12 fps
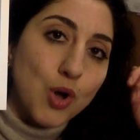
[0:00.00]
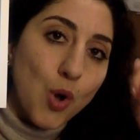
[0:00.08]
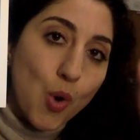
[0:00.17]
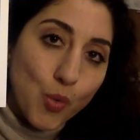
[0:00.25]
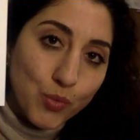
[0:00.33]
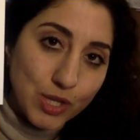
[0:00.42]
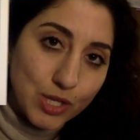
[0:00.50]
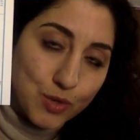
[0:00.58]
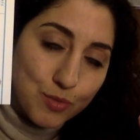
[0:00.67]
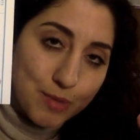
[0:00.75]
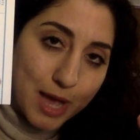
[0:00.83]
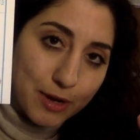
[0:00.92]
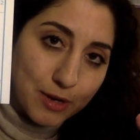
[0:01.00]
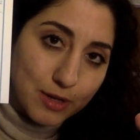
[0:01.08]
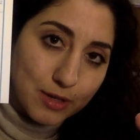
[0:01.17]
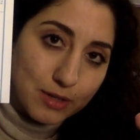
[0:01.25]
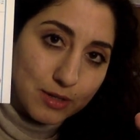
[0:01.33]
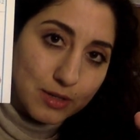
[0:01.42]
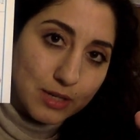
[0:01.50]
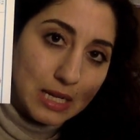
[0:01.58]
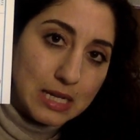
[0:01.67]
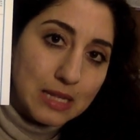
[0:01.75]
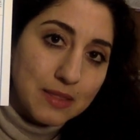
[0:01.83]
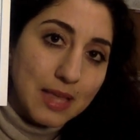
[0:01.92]
Only you matter.
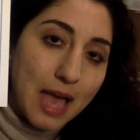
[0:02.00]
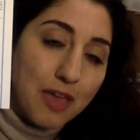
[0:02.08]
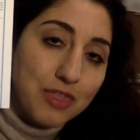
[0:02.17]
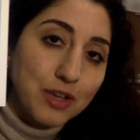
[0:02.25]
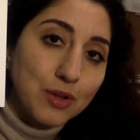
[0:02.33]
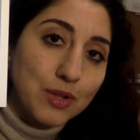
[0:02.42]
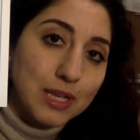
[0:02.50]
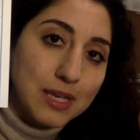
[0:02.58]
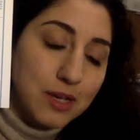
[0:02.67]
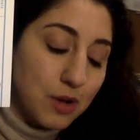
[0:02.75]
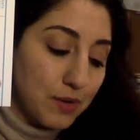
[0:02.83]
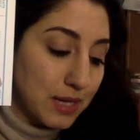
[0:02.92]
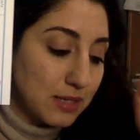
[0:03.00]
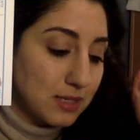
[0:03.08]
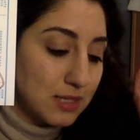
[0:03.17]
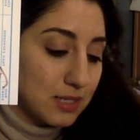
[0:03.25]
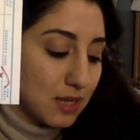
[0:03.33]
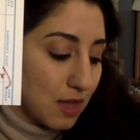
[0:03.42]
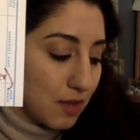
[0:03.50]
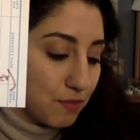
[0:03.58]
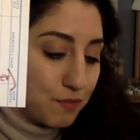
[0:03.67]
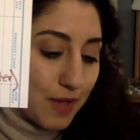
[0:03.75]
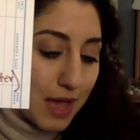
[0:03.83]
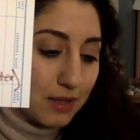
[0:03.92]
The ethical egoist
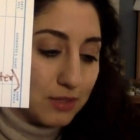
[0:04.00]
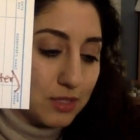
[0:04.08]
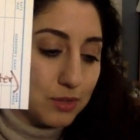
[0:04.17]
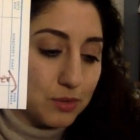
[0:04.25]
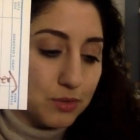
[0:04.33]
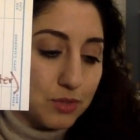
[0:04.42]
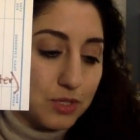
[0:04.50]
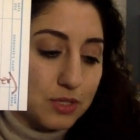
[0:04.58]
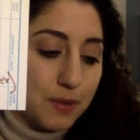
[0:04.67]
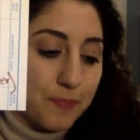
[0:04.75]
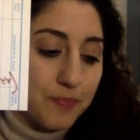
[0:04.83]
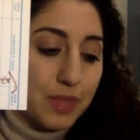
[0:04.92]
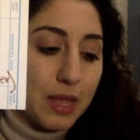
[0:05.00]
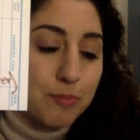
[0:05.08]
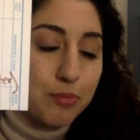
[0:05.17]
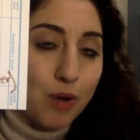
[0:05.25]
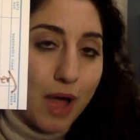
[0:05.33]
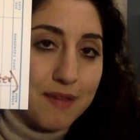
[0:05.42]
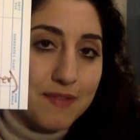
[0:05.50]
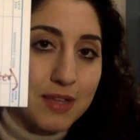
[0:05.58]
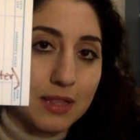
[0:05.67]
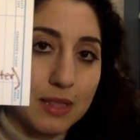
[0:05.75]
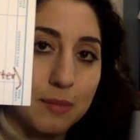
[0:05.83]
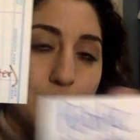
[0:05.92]
values private
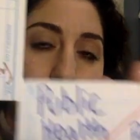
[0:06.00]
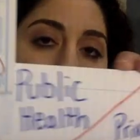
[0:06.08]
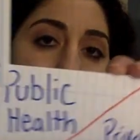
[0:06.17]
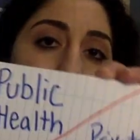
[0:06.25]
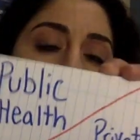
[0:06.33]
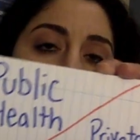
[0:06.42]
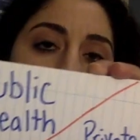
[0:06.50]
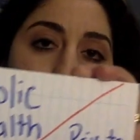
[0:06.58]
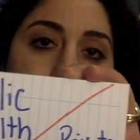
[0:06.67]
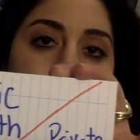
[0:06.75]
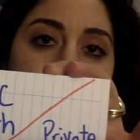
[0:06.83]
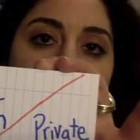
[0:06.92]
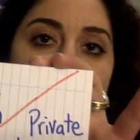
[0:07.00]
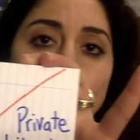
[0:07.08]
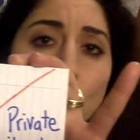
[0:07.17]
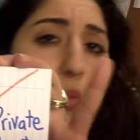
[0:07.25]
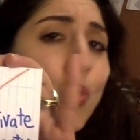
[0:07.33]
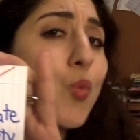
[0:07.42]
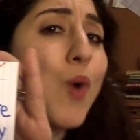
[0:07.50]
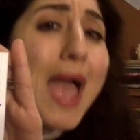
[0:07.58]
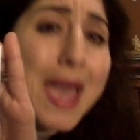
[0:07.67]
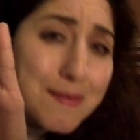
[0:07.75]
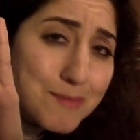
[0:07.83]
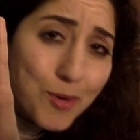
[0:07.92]
liberty
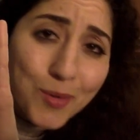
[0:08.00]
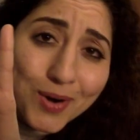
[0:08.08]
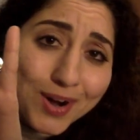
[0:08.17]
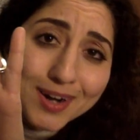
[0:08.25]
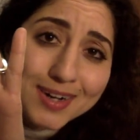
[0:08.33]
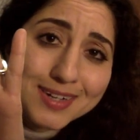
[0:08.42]
way more